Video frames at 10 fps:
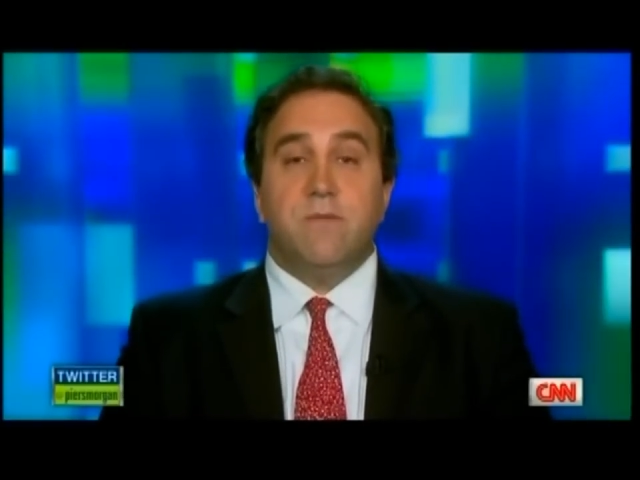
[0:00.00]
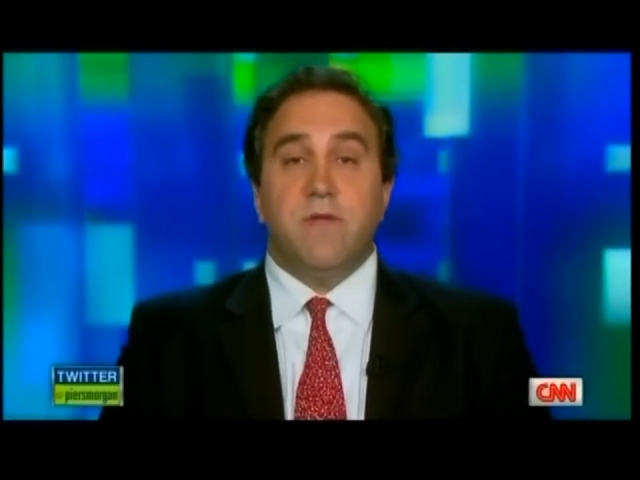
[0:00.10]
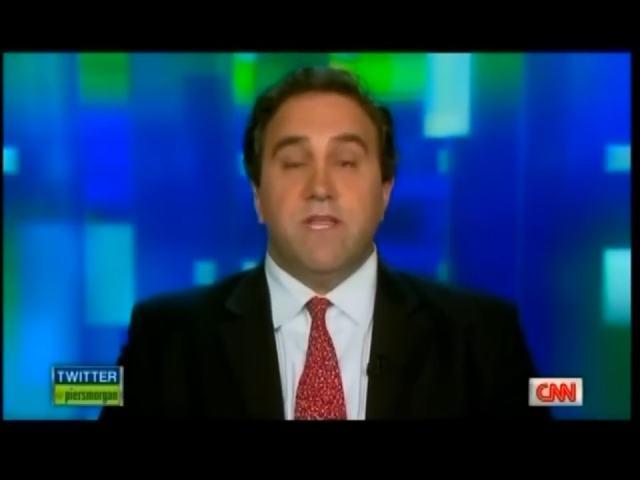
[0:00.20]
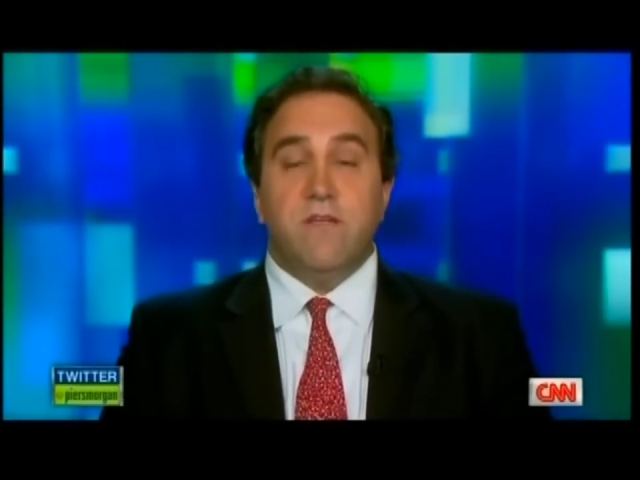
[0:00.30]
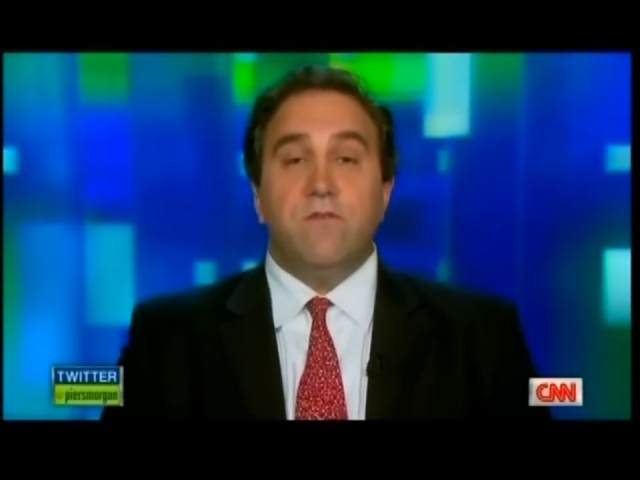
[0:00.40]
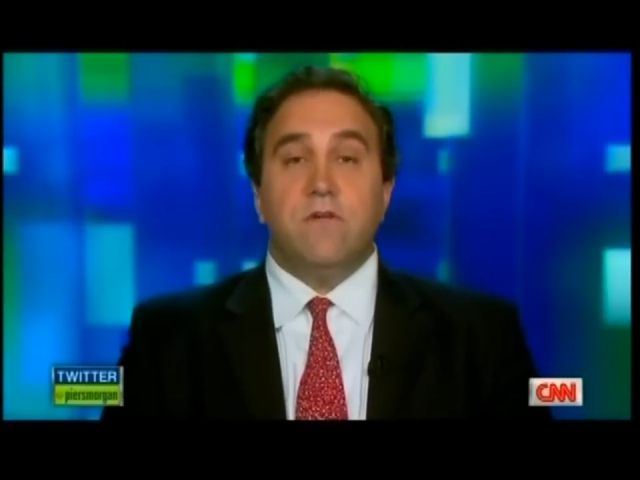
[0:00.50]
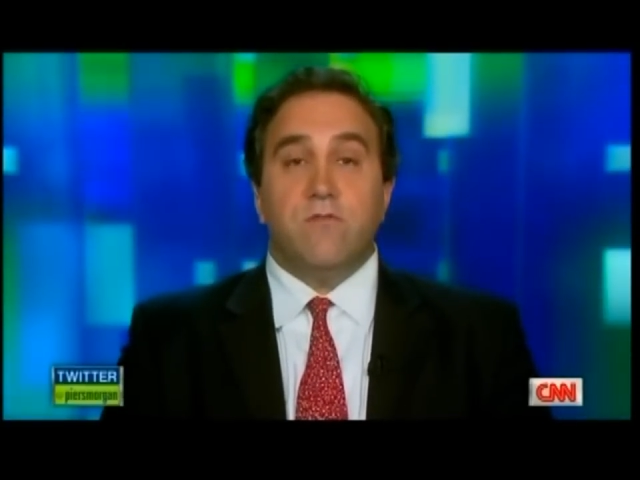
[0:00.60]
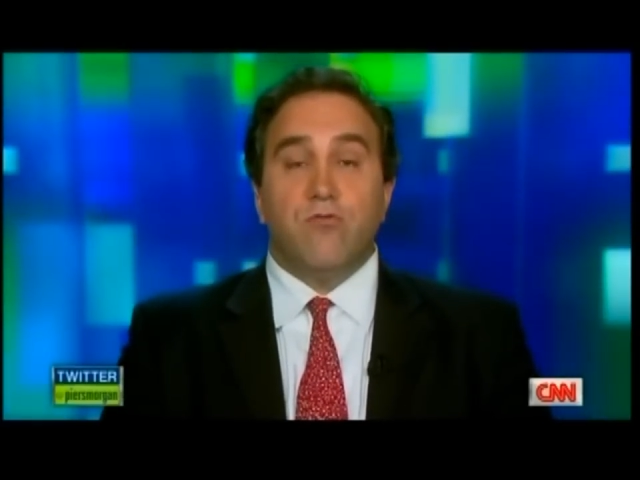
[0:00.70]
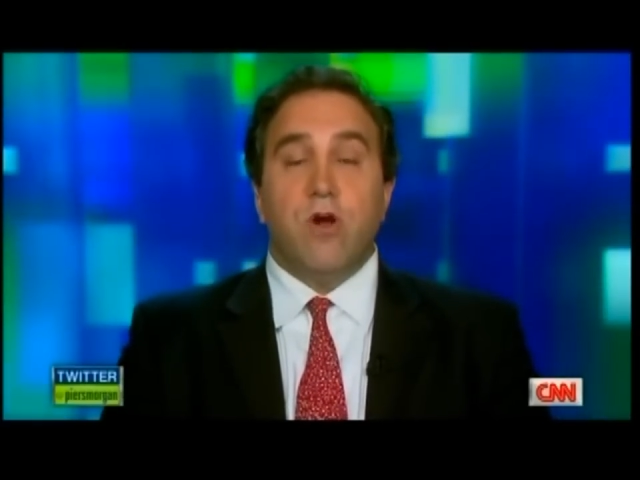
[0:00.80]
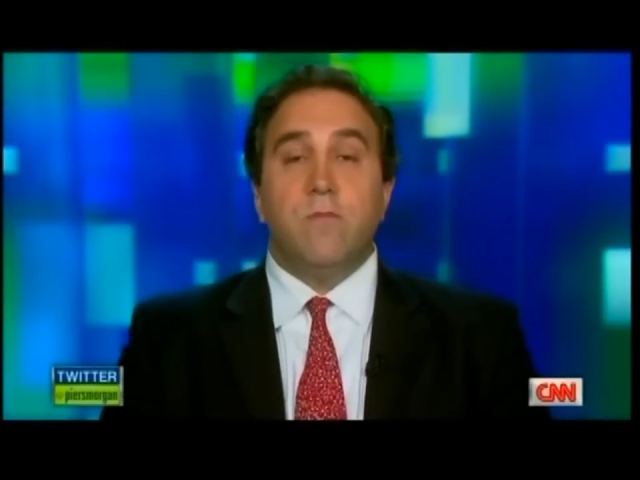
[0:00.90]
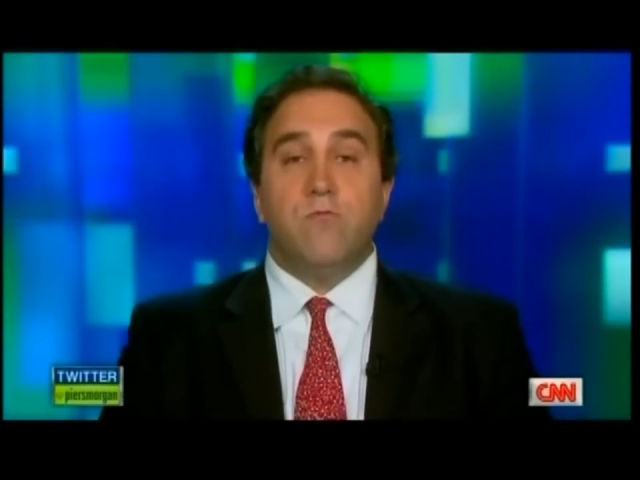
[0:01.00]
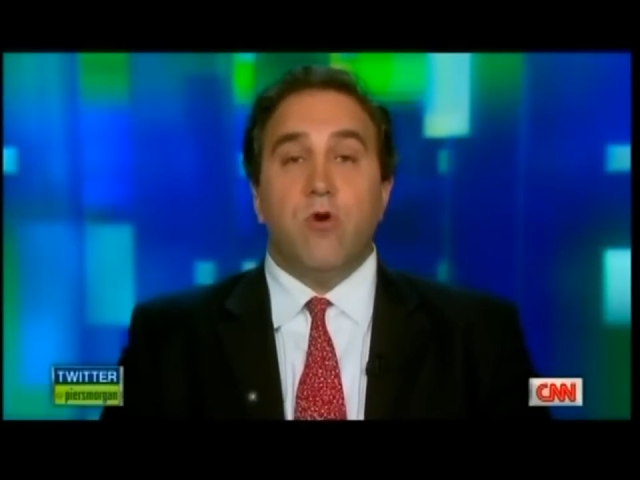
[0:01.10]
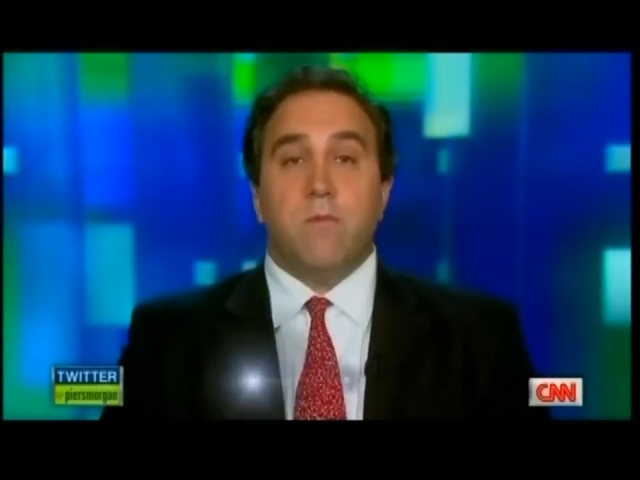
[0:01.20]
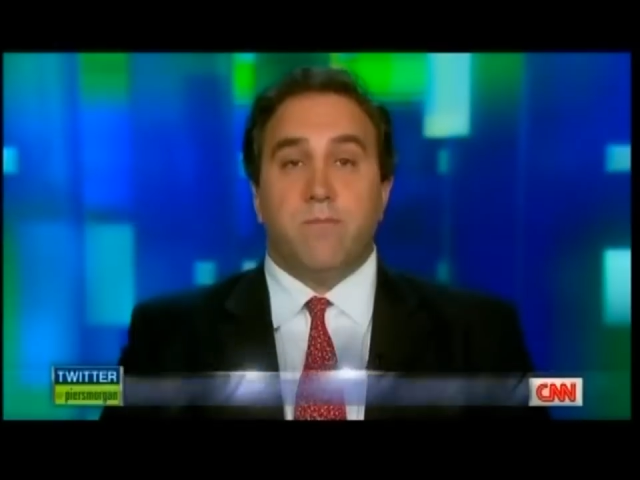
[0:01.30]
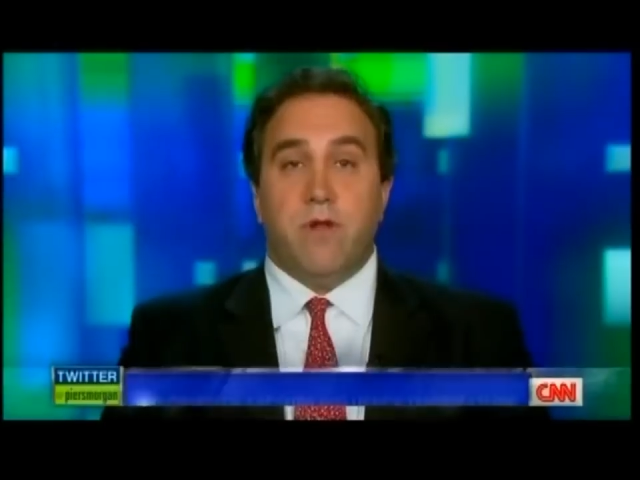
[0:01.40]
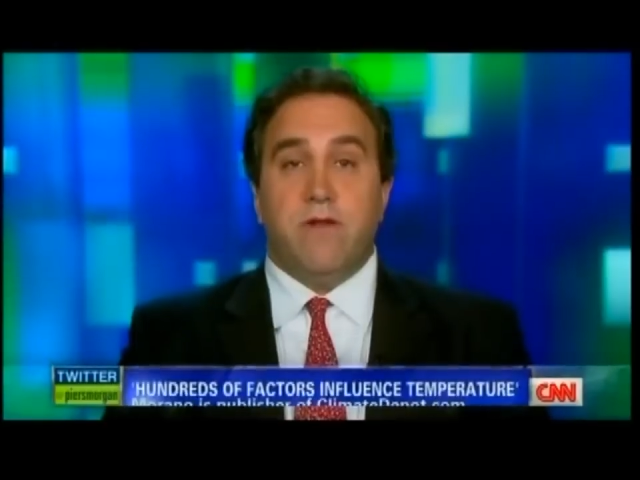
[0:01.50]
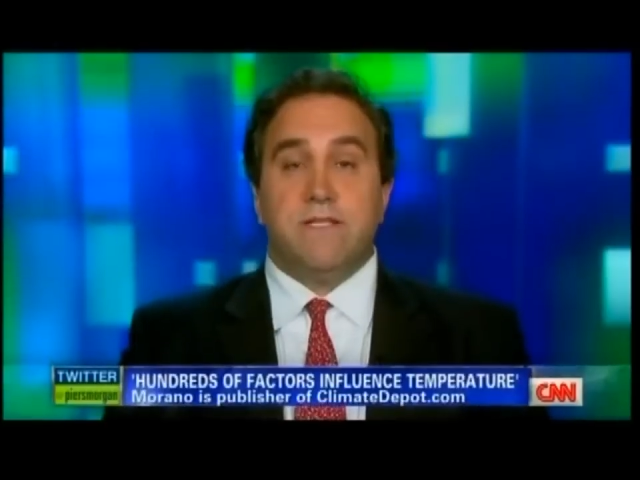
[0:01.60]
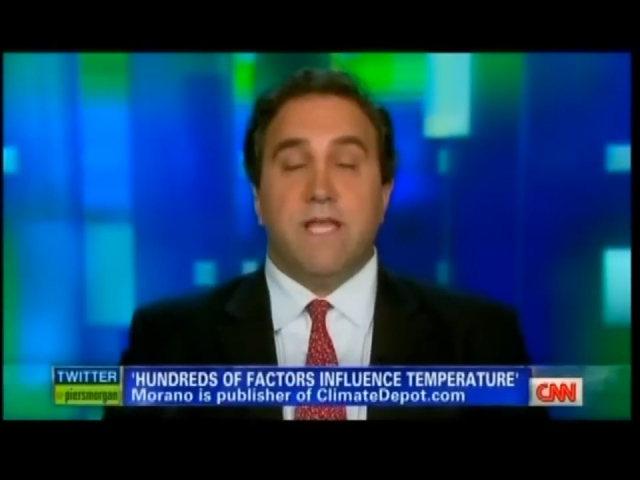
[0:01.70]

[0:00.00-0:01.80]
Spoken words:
medieval and Roman warming periods